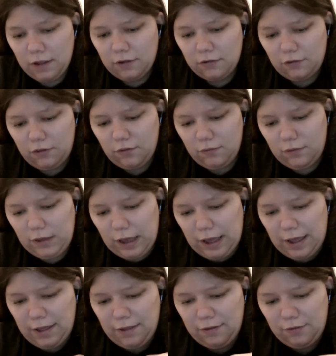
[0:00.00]
Do you
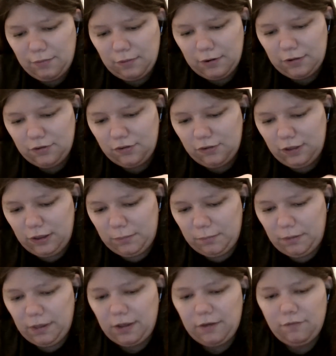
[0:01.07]
guys want a sneak
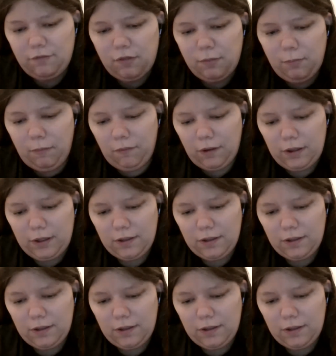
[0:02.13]
peek of the book?